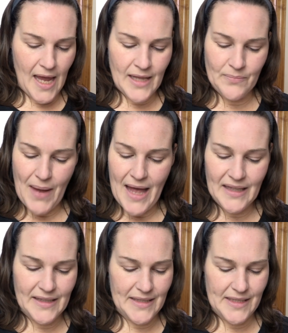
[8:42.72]
and
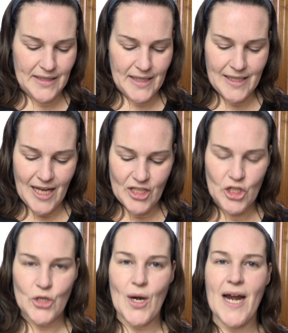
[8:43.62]
balance, like that
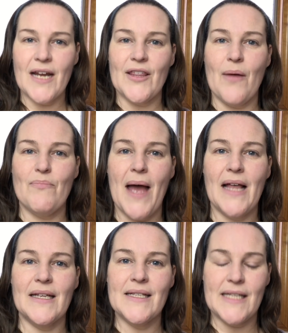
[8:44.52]
strength, that
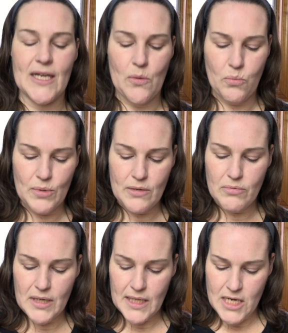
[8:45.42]
balance, like we
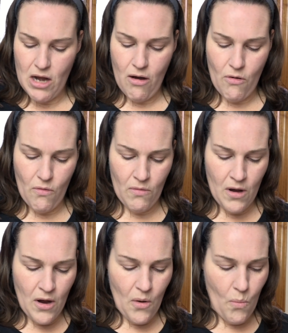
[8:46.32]
really know
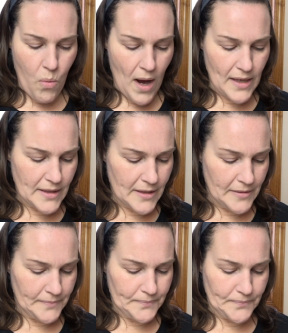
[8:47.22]
what